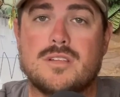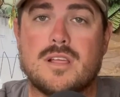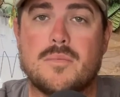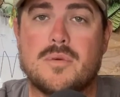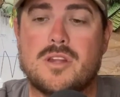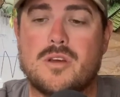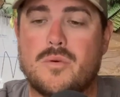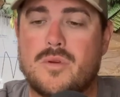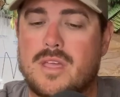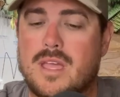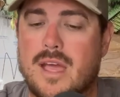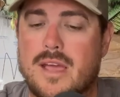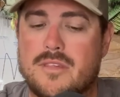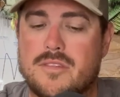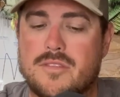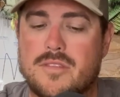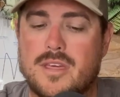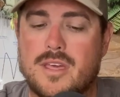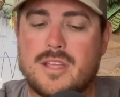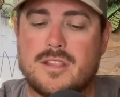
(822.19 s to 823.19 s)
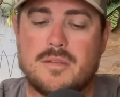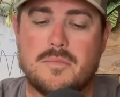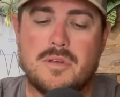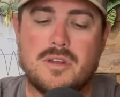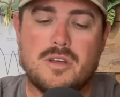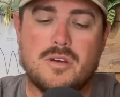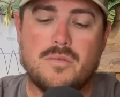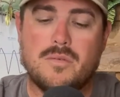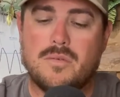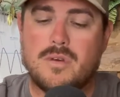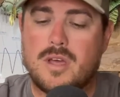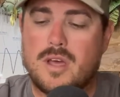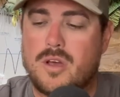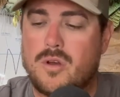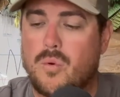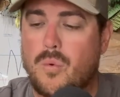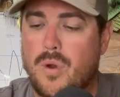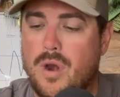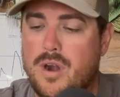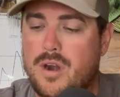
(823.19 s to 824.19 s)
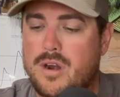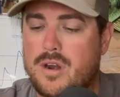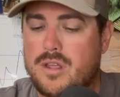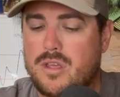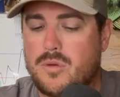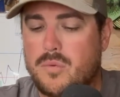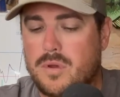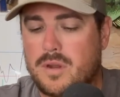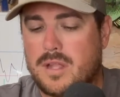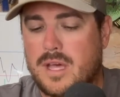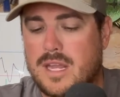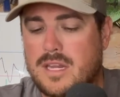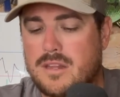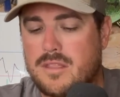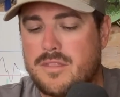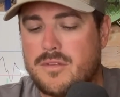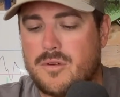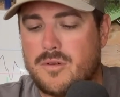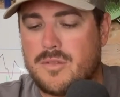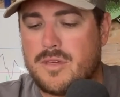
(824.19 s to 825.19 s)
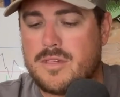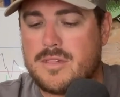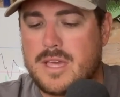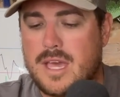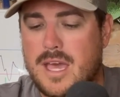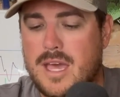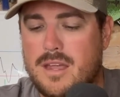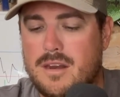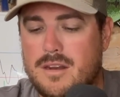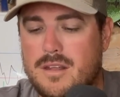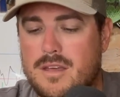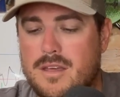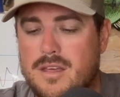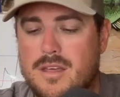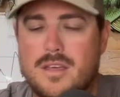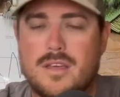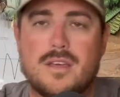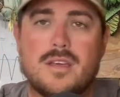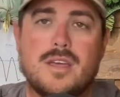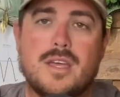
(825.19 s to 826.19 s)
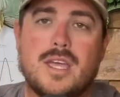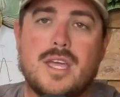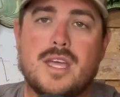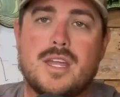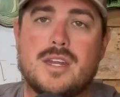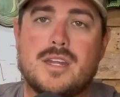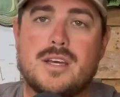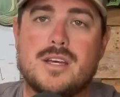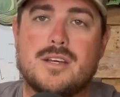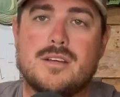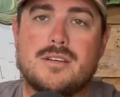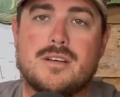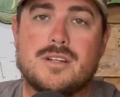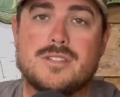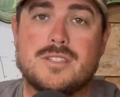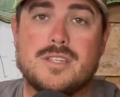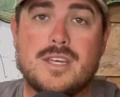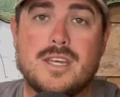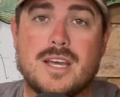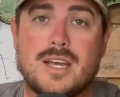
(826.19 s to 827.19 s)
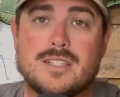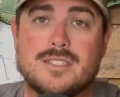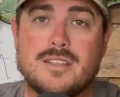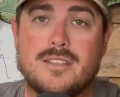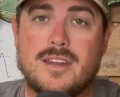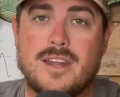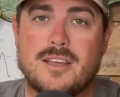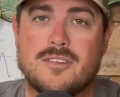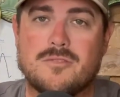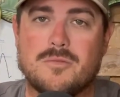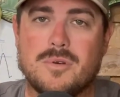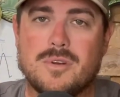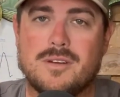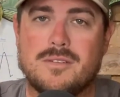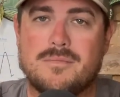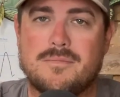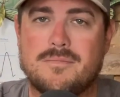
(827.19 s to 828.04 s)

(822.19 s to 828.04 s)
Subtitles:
Let me know what you guys think. Let me know where you would like to throw these at. And I'll see you guys on the next one.